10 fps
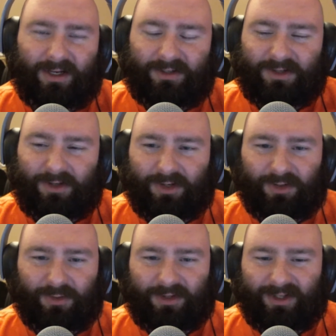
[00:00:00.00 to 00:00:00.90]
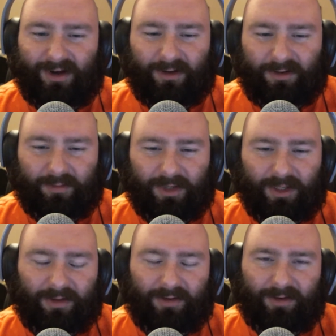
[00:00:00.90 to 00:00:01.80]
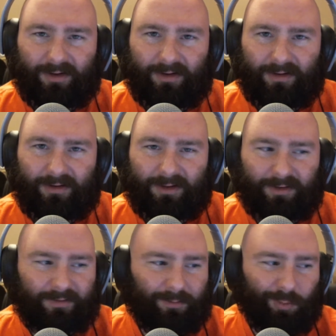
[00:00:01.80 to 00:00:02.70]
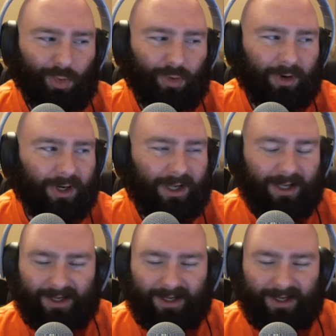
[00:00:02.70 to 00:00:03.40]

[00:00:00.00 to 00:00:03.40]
So you can do $1 a month, you know, more.